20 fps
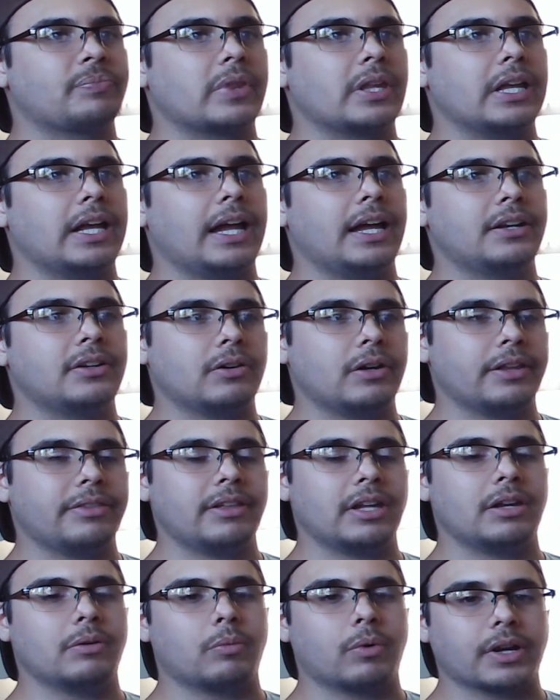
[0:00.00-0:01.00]
don't know, I
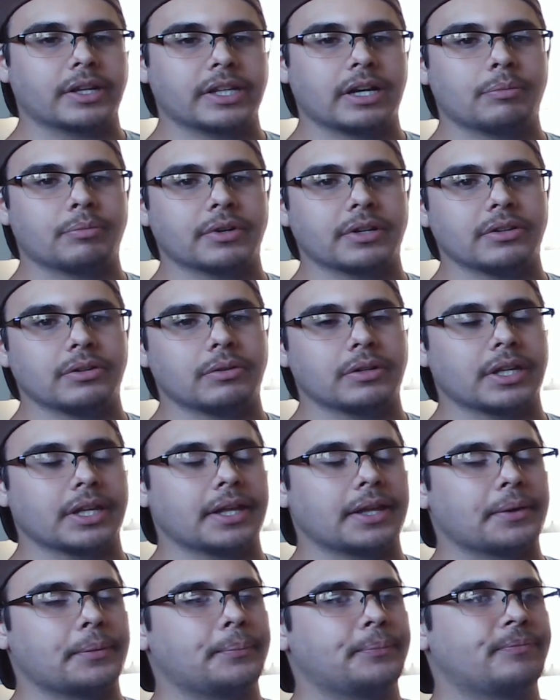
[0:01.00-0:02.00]
think it worked out pretty
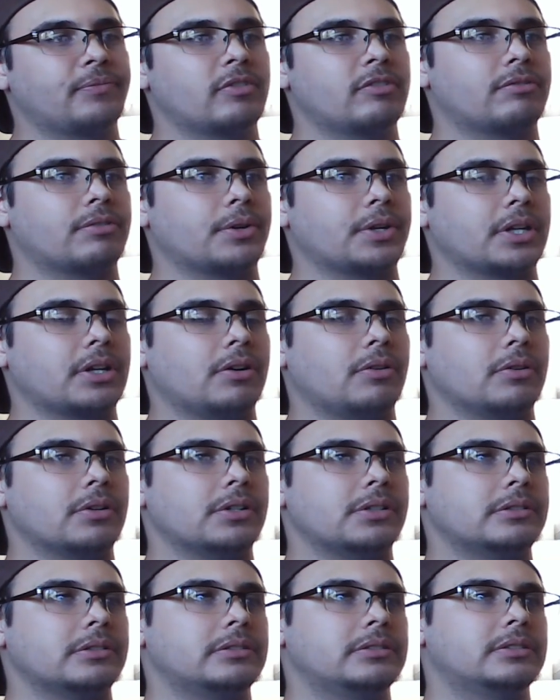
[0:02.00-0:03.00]
okay for
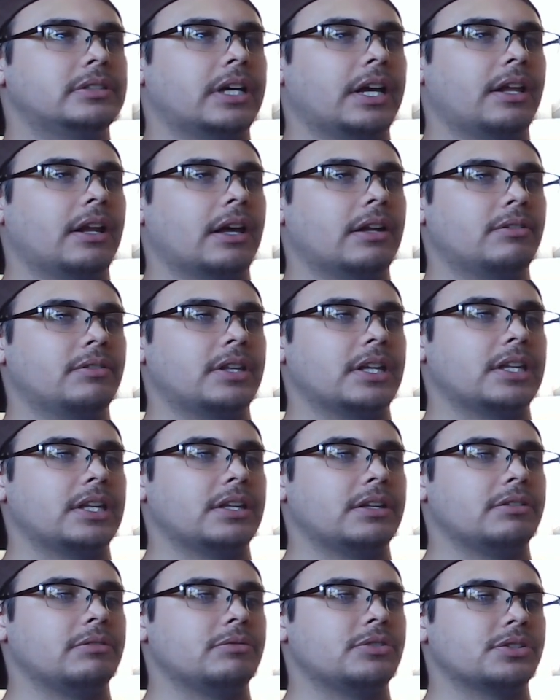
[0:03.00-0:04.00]
Ikago. I don't think
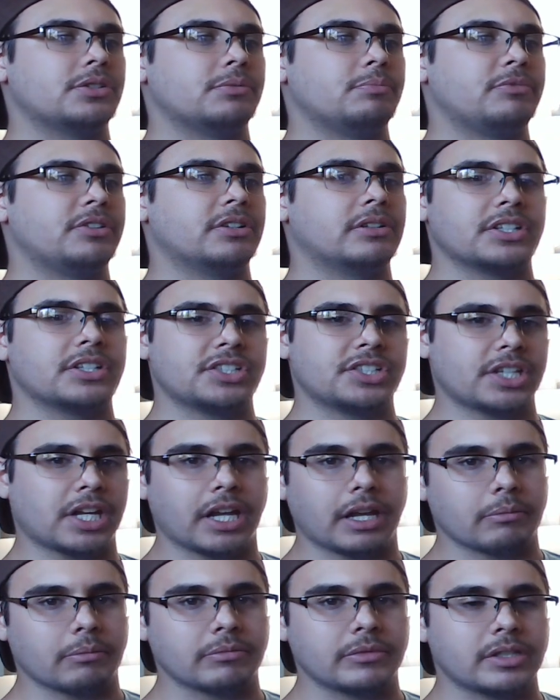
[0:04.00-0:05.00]
he should feel
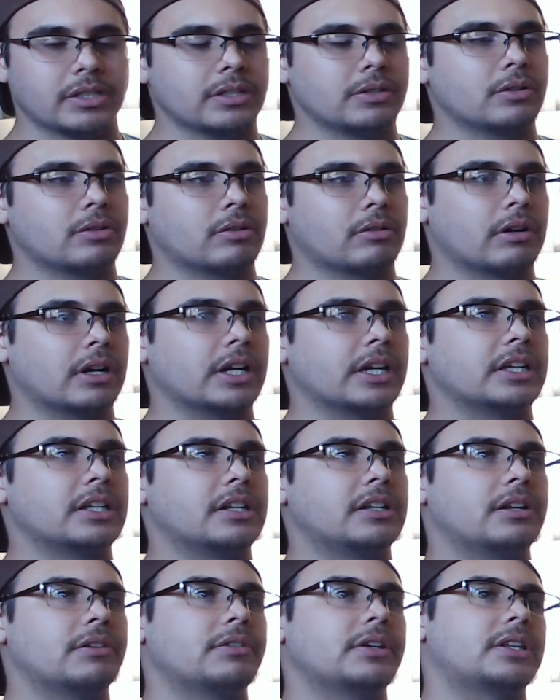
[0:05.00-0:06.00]
ashamed, you know, crying
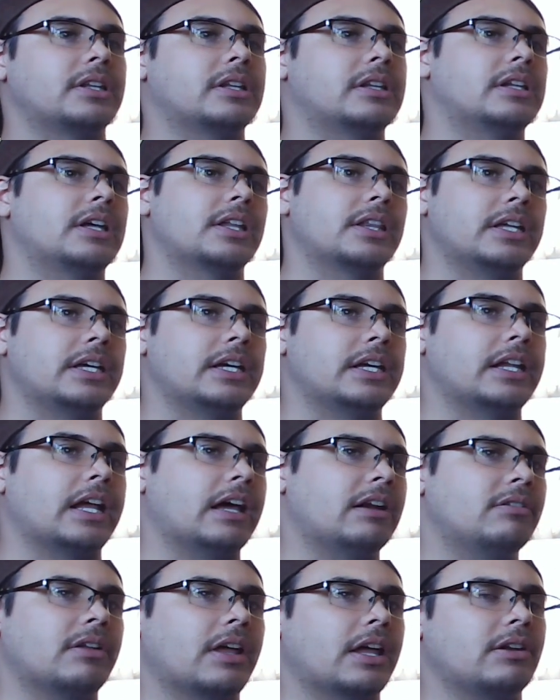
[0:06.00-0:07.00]
and everything like that.
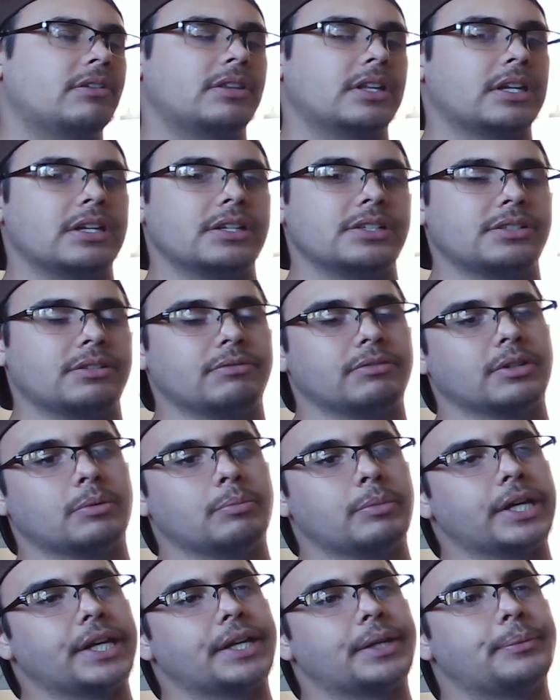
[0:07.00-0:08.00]
I don't think he should feel
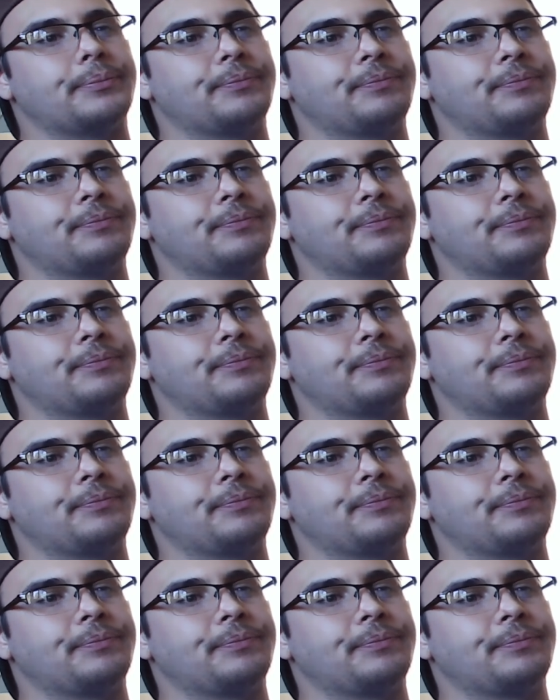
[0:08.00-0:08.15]
bad.